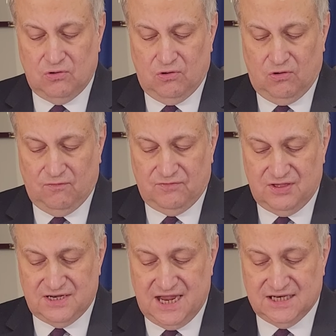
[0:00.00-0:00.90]
of
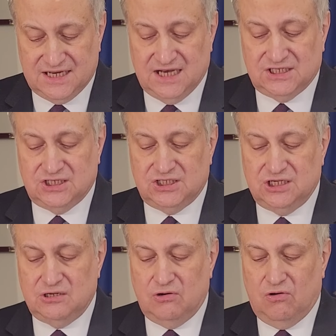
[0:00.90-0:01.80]
the
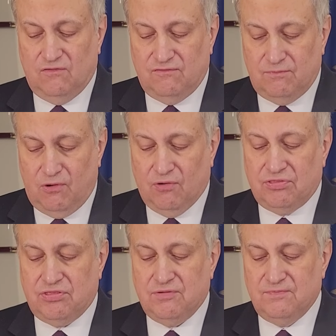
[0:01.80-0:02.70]
identity of both
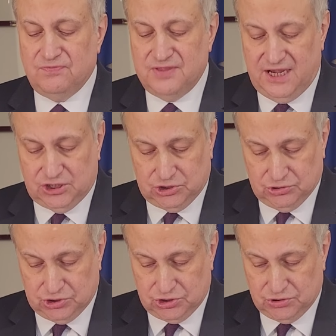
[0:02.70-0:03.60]
nations.